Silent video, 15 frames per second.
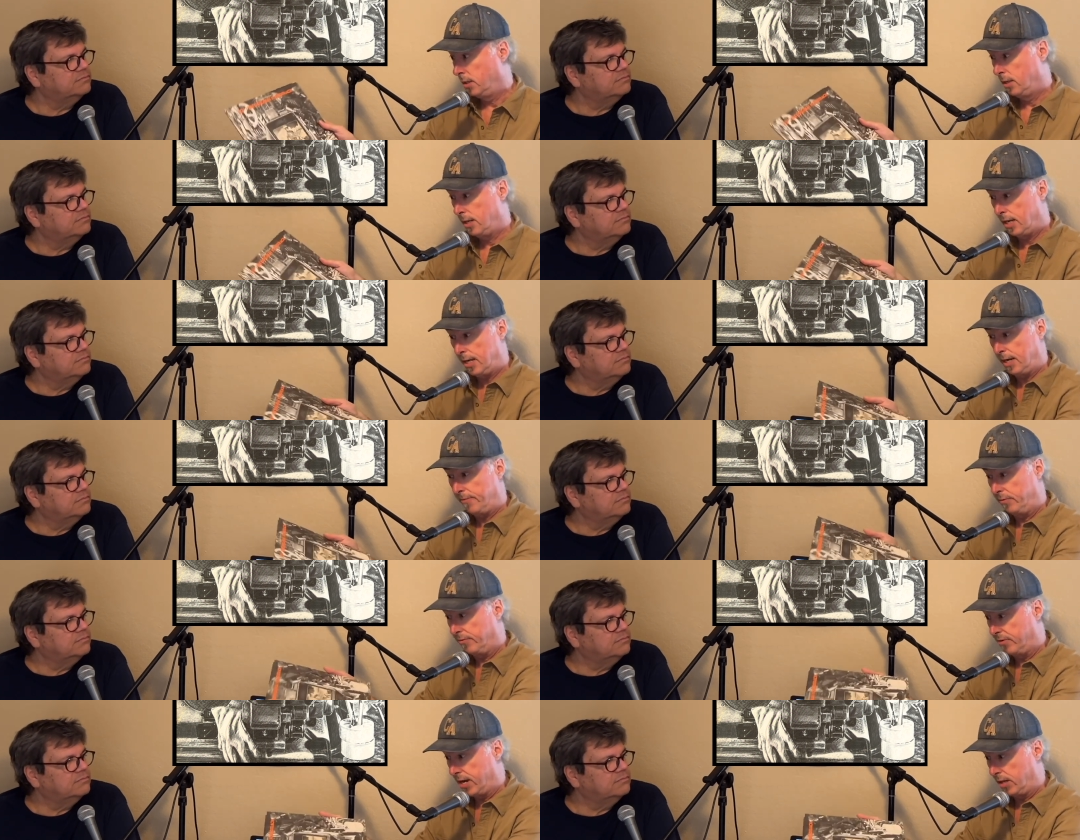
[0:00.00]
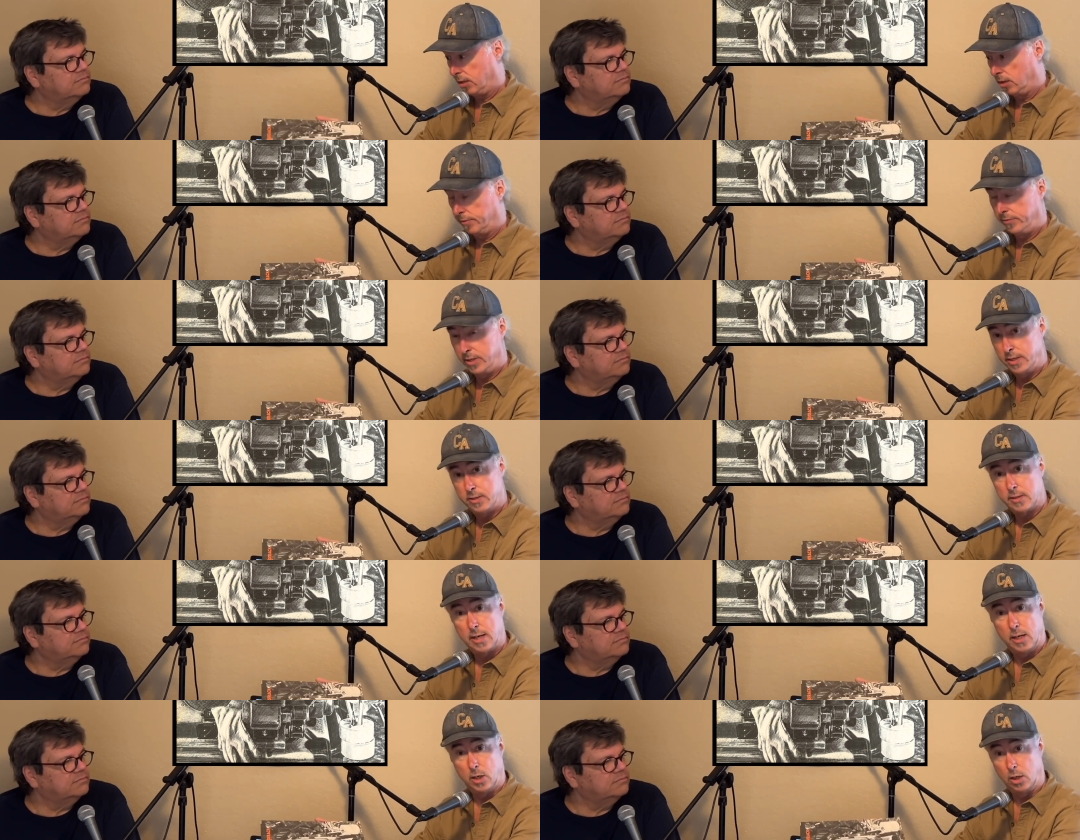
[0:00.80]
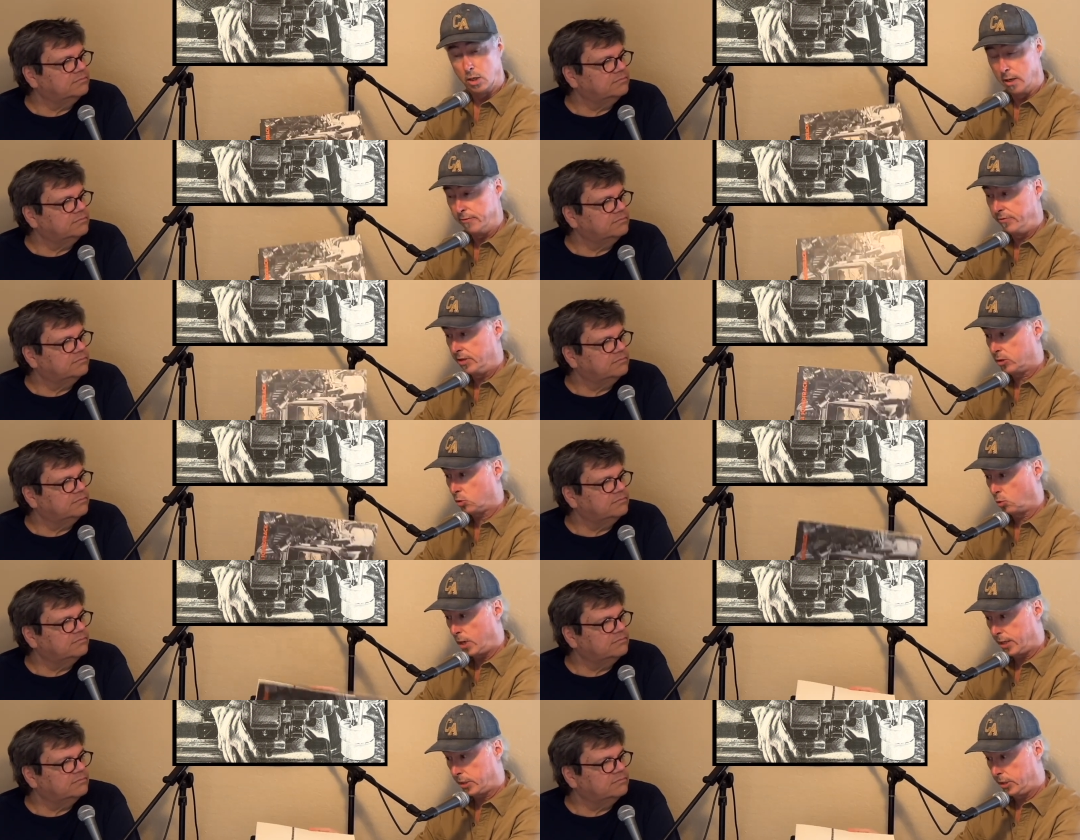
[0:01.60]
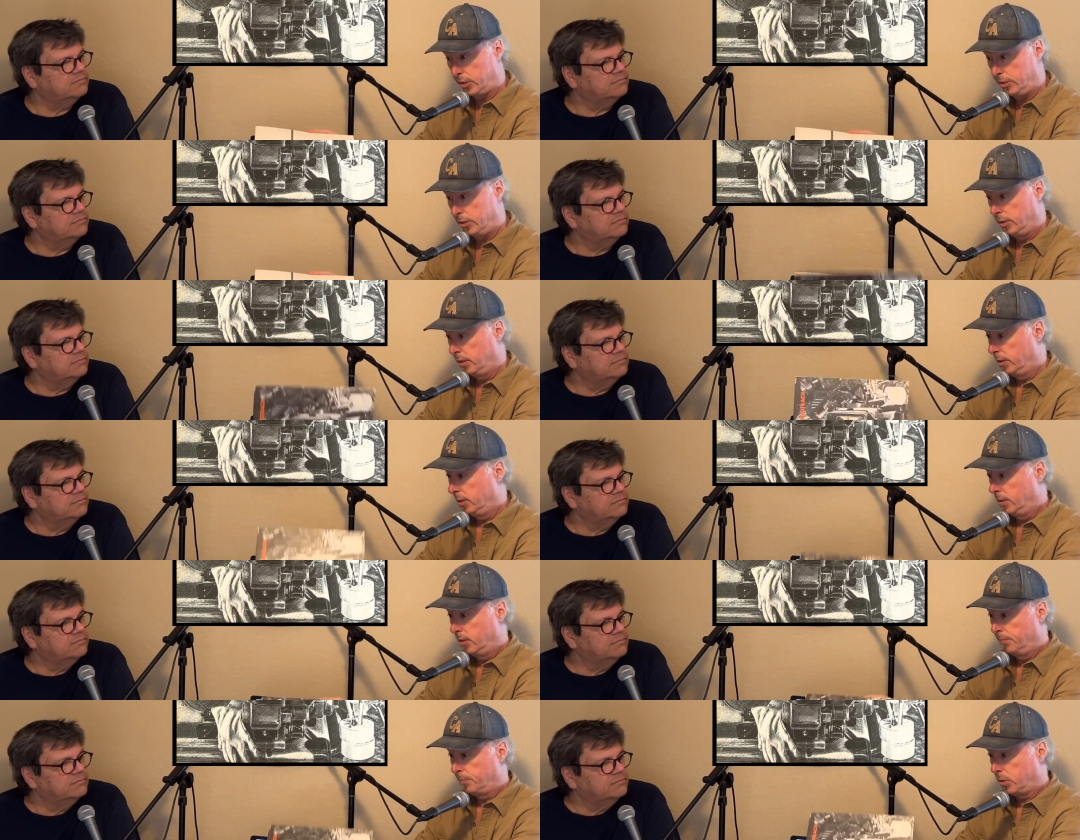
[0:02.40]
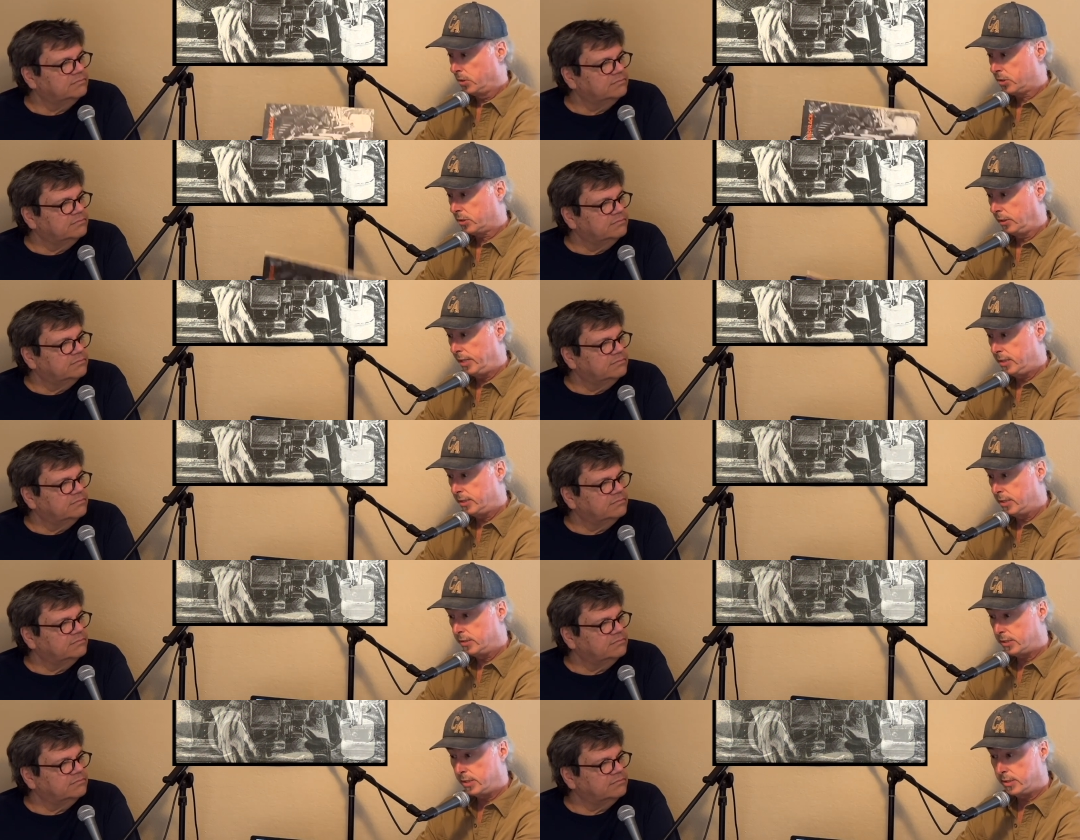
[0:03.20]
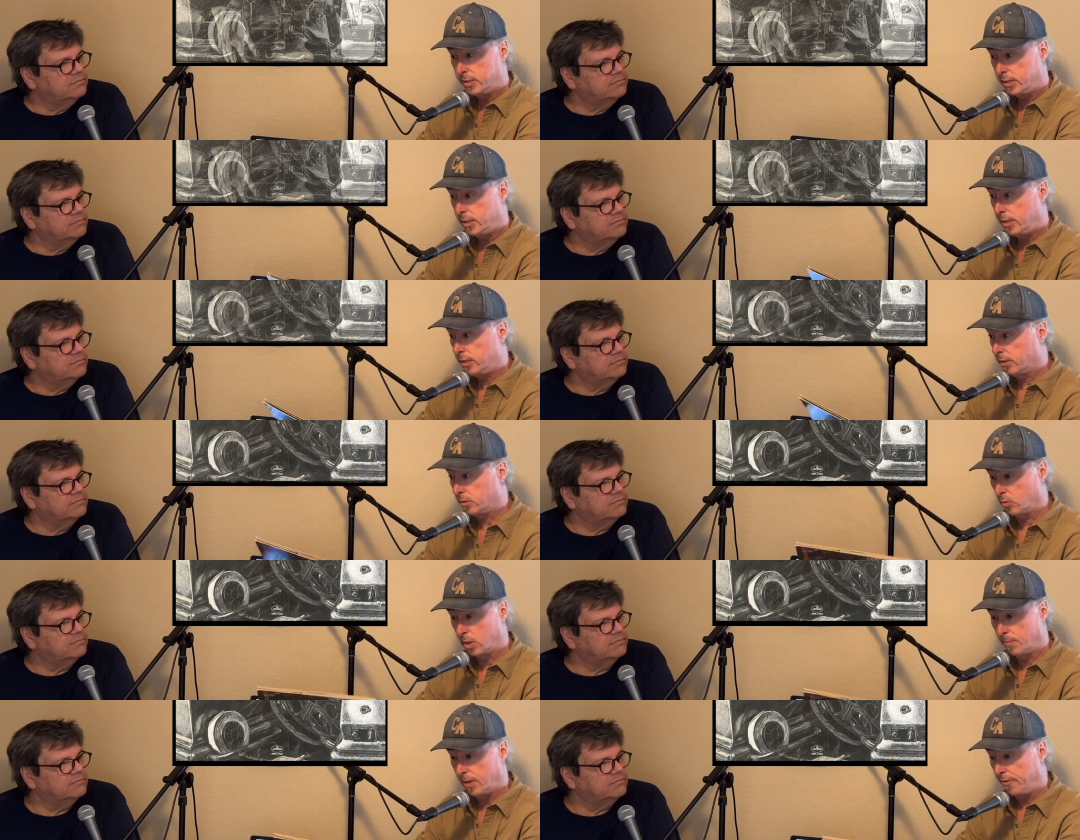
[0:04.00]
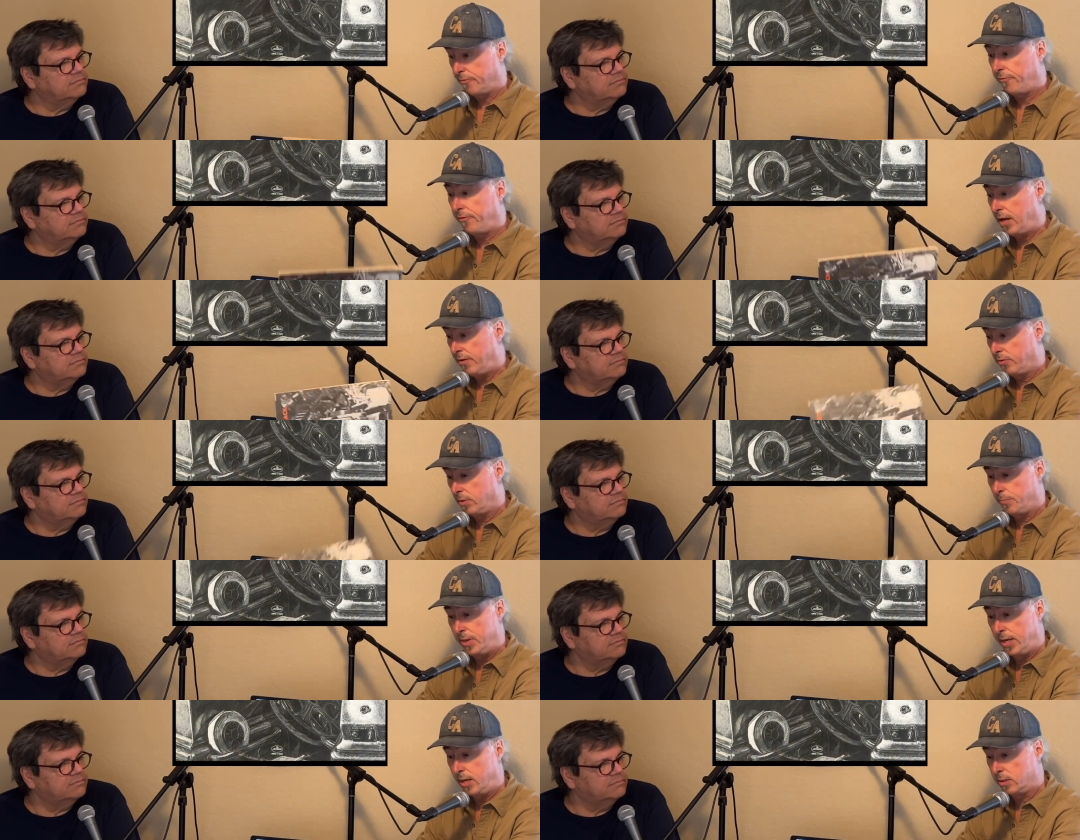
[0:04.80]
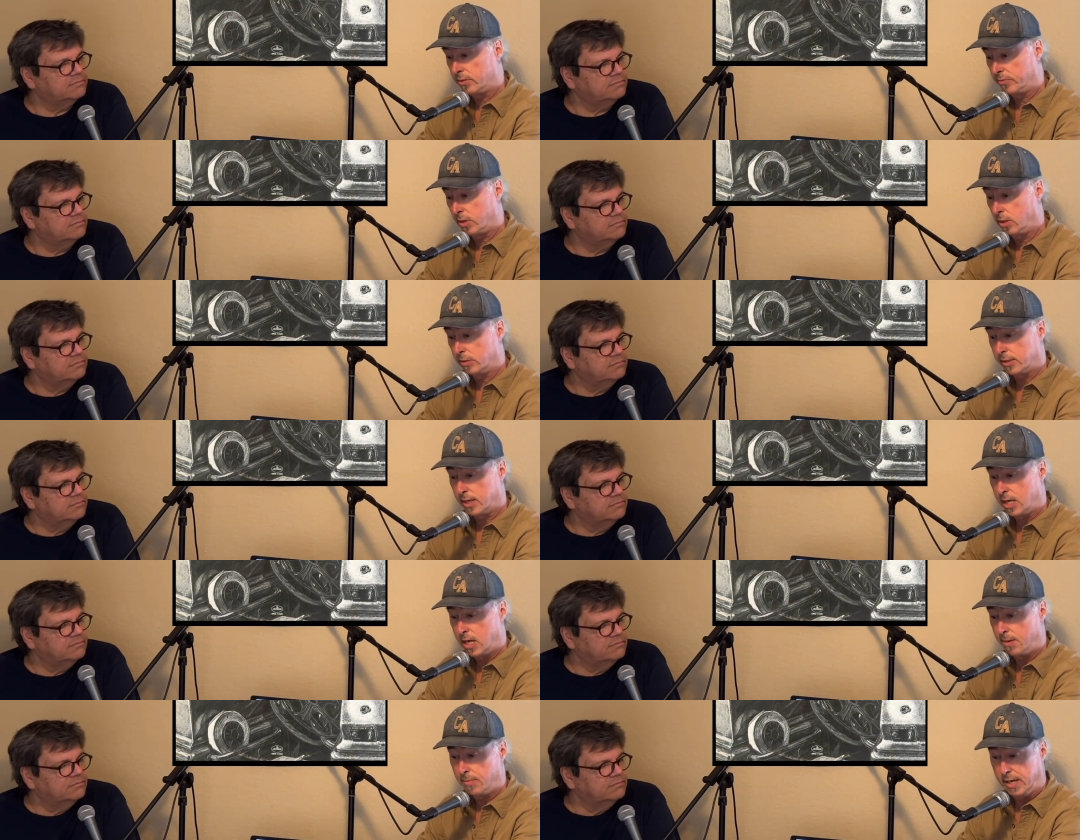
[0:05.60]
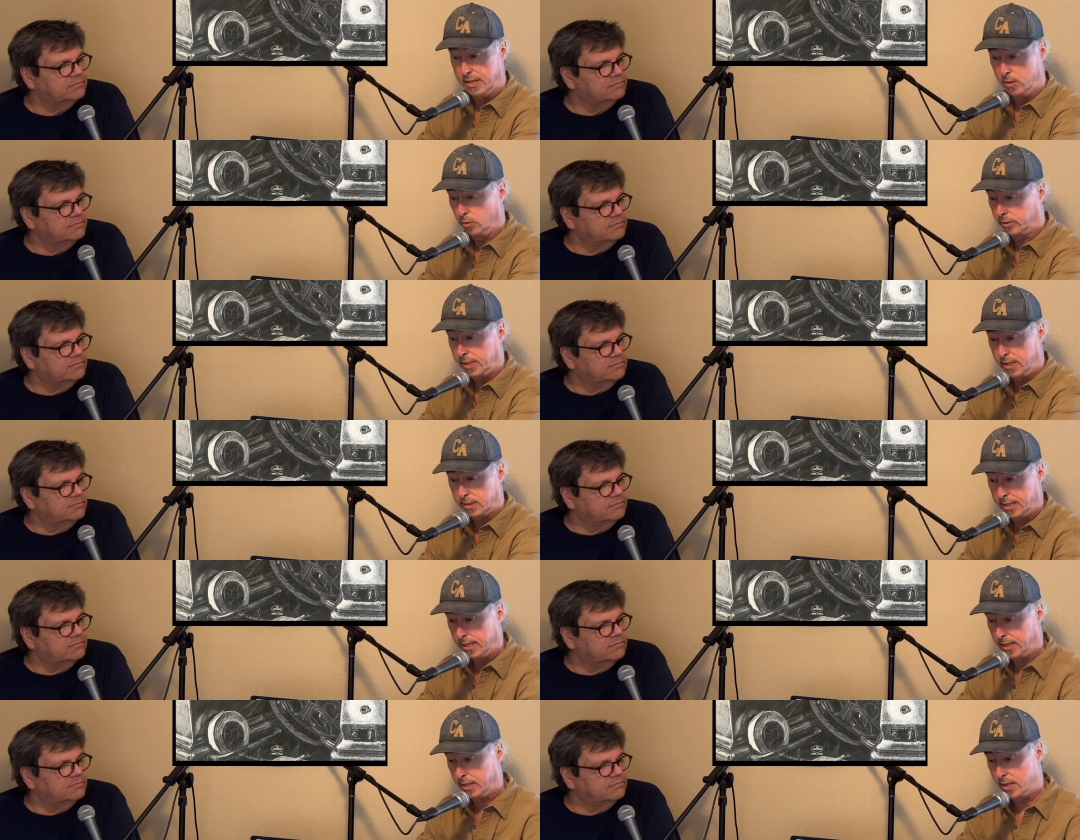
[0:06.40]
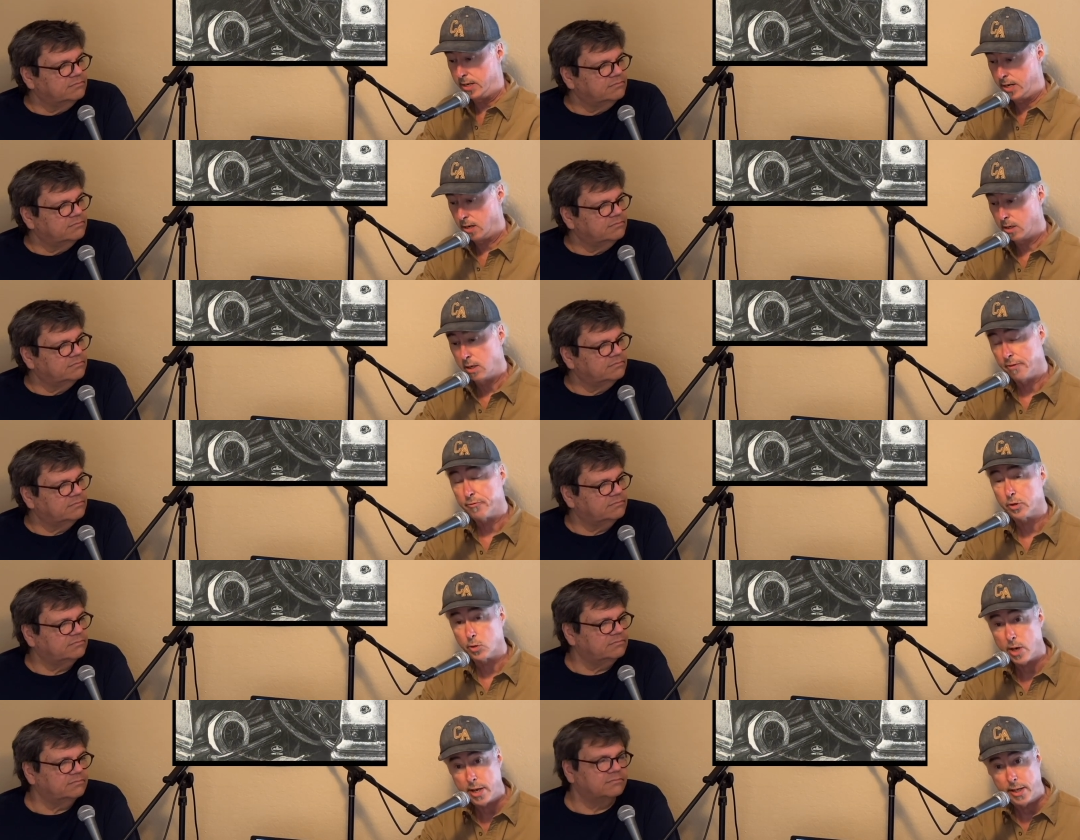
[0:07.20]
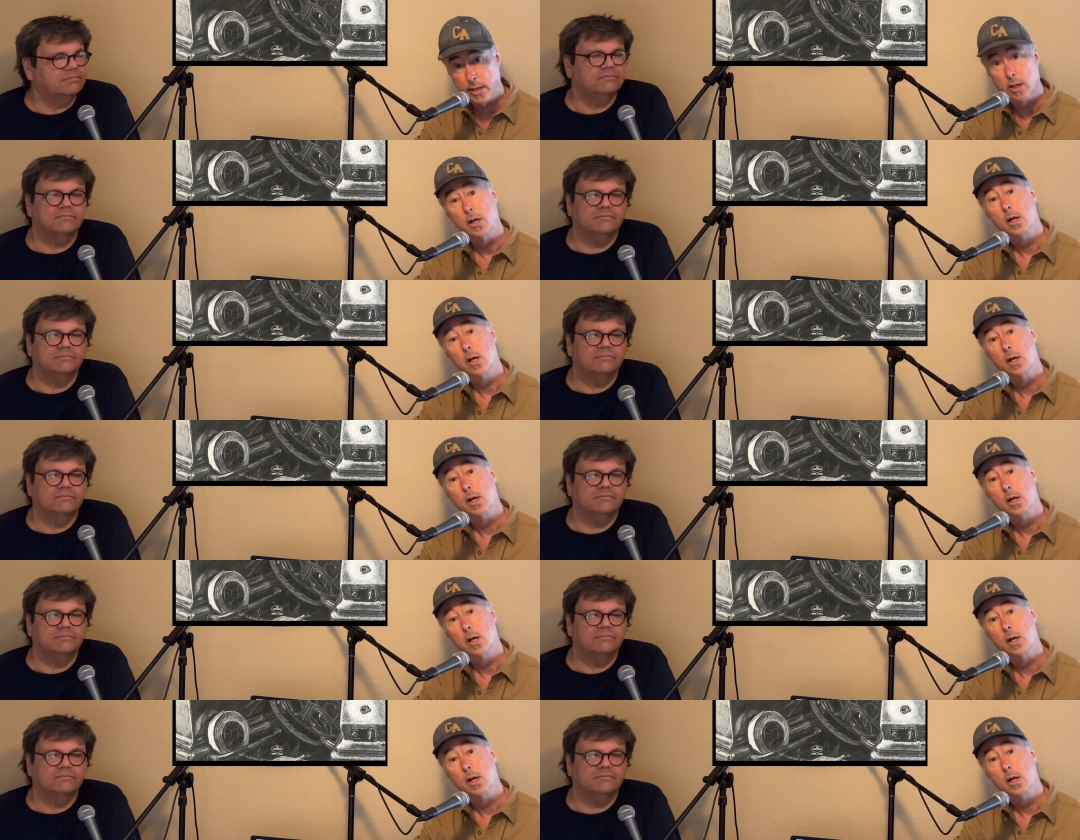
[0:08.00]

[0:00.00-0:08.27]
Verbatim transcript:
Speaker 1: I have the vinyl of this. I love this record. Personally, 10cc is one of my favorite bands of all time. I don't think they get near enough credit,